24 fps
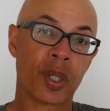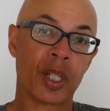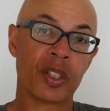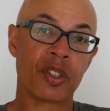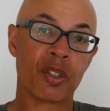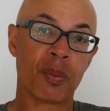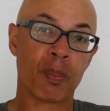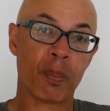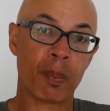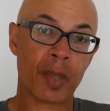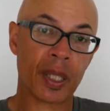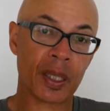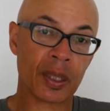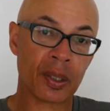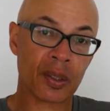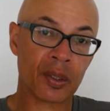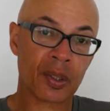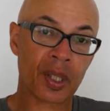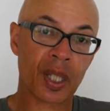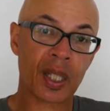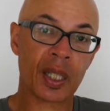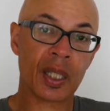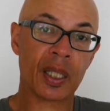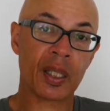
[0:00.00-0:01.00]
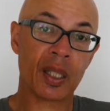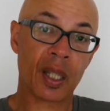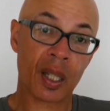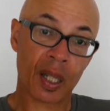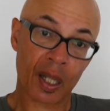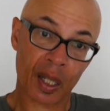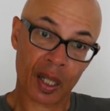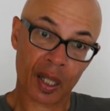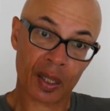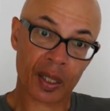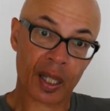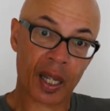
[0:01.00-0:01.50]
to maintain
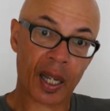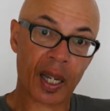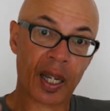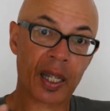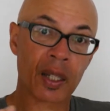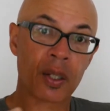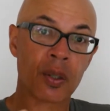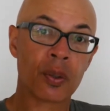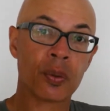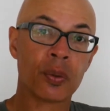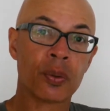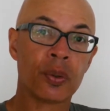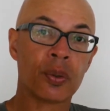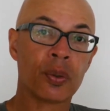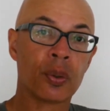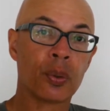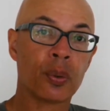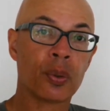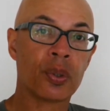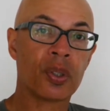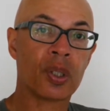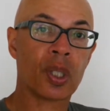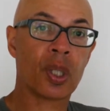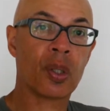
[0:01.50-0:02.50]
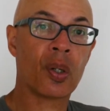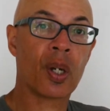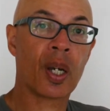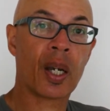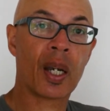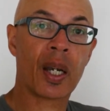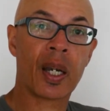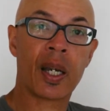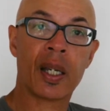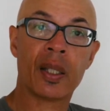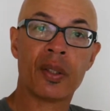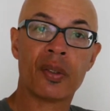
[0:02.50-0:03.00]
an angled torso
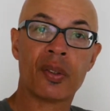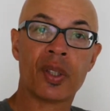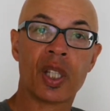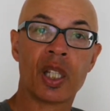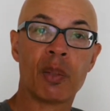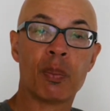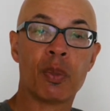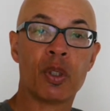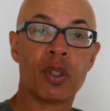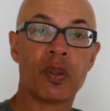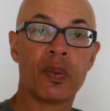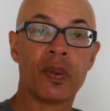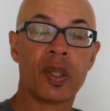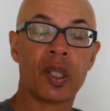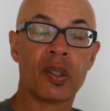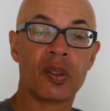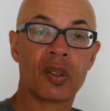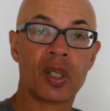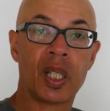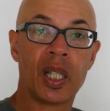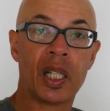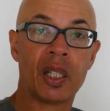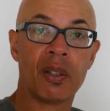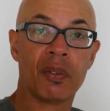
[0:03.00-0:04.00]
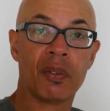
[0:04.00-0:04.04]
as they move the sled